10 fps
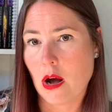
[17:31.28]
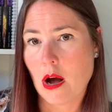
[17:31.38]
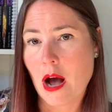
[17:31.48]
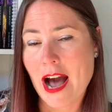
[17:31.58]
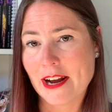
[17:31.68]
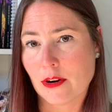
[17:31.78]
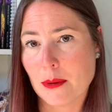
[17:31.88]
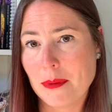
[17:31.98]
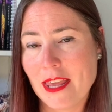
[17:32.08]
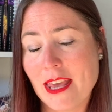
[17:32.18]
Hire a
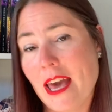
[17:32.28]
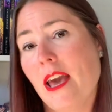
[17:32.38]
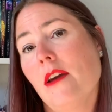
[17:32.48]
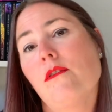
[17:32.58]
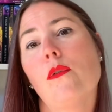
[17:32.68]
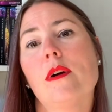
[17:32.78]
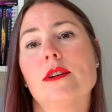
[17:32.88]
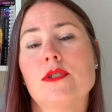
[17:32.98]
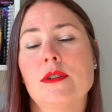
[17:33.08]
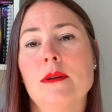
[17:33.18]
PA for a
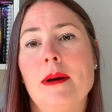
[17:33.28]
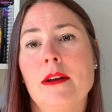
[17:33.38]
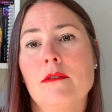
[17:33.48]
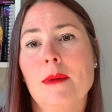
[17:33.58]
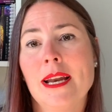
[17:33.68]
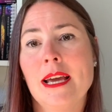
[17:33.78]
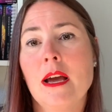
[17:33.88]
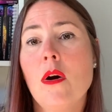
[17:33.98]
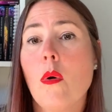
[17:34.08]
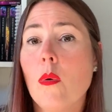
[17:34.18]
certain amount of money,
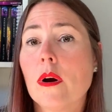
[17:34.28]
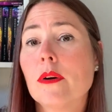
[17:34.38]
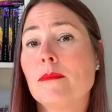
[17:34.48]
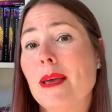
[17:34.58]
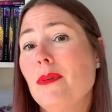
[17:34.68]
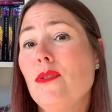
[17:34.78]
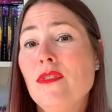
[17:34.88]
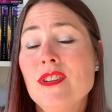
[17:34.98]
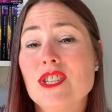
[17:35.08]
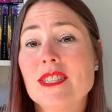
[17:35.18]
or maybe you
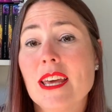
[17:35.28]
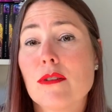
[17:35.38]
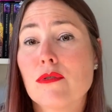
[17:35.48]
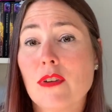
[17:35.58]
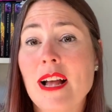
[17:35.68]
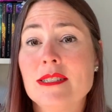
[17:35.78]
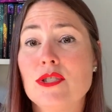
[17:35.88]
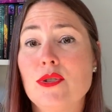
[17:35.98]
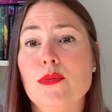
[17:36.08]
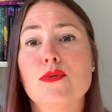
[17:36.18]
can just get a friend
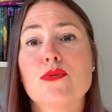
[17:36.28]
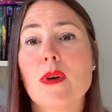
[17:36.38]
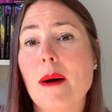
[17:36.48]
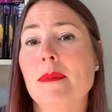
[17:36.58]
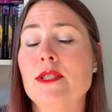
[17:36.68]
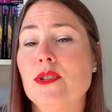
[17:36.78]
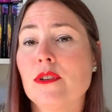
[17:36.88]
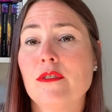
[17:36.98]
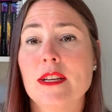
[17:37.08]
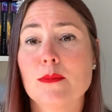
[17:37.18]
to drop into your
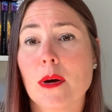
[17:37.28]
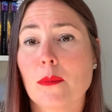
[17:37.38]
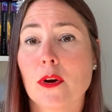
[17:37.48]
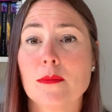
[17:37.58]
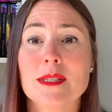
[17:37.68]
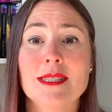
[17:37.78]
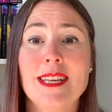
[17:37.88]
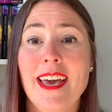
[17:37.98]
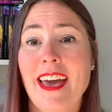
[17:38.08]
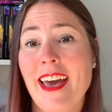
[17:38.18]
Facebook groups and
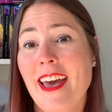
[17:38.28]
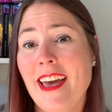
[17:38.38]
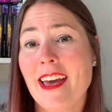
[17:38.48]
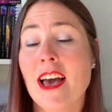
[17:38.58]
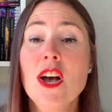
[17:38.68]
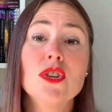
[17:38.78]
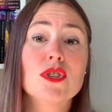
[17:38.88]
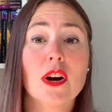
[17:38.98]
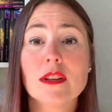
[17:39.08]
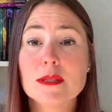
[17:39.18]
say, hey,
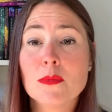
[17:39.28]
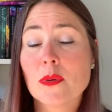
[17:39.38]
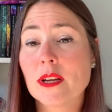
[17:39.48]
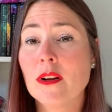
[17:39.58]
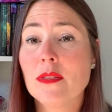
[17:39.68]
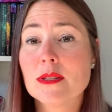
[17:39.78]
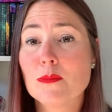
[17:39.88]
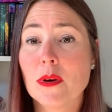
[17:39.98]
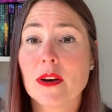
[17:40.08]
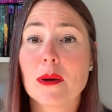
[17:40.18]
Scarlett's been working on this
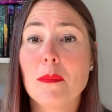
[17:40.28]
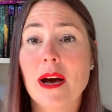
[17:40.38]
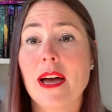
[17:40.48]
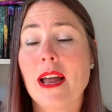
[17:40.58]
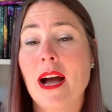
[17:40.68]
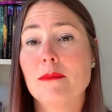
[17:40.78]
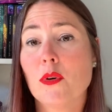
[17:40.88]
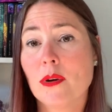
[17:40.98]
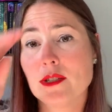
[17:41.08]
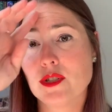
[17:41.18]
book, but I'm
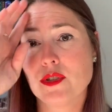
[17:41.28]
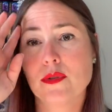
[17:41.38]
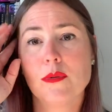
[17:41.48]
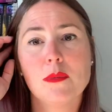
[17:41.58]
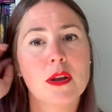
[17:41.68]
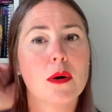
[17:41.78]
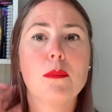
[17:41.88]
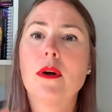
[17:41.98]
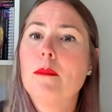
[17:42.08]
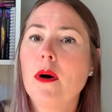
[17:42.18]
going to,
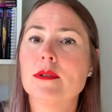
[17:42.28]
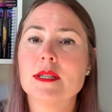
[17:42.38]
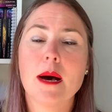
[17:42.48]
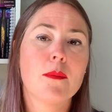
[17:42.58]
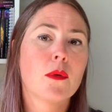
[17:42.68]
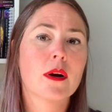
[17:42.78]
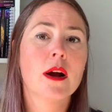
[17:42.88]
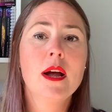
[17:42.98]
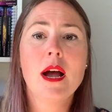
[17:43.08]
put a post up or